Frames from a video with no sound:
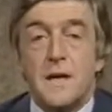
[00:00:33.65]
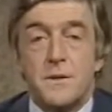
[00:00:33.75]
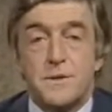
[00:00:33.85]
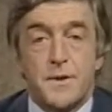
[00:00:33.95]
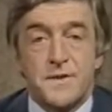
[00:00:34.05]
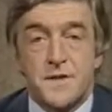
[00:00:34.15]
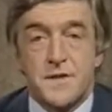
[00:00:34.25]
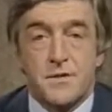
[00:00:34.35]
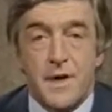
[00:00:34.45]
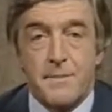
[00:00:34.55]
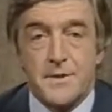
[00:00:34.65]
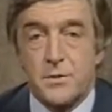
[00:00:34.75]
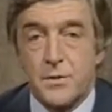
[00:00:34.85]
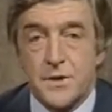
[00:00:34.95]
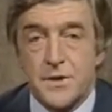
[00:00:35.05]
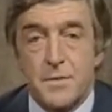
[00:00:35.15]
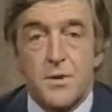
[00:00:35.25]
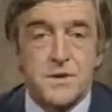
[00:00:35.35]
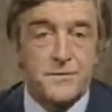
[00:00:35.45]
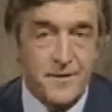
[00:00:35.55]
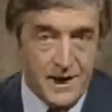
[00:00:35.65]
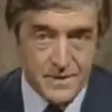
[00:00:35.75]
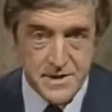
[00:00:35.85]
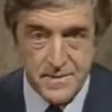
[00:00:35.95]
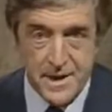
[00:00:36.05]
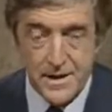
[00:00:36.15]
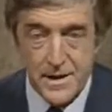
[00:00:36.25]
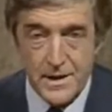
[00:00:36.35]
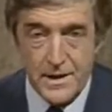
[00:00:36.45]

He was once described as the world's most famous man,